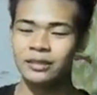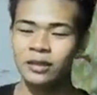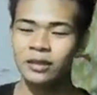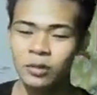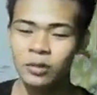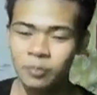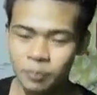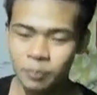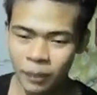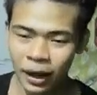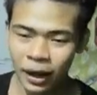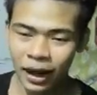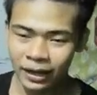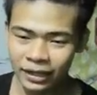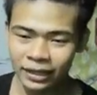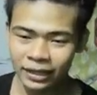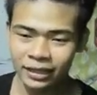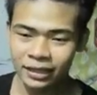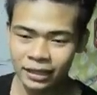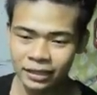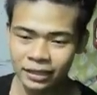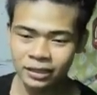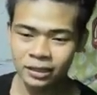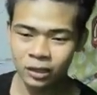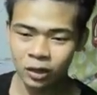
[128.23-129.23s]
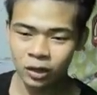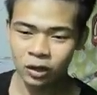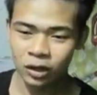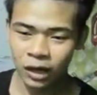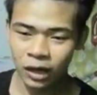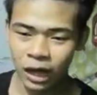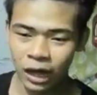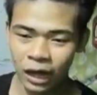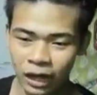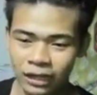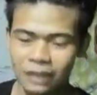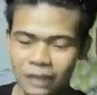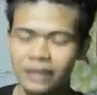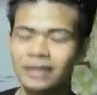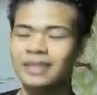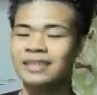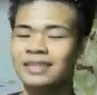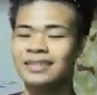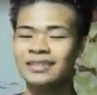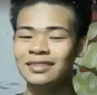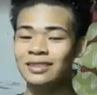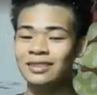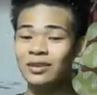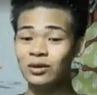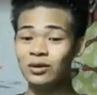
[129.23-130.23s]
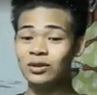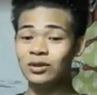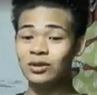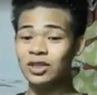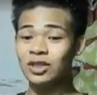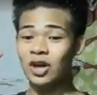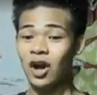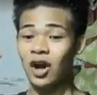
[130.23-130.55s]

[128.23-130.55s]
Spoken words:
Don't panic, it's organic. Two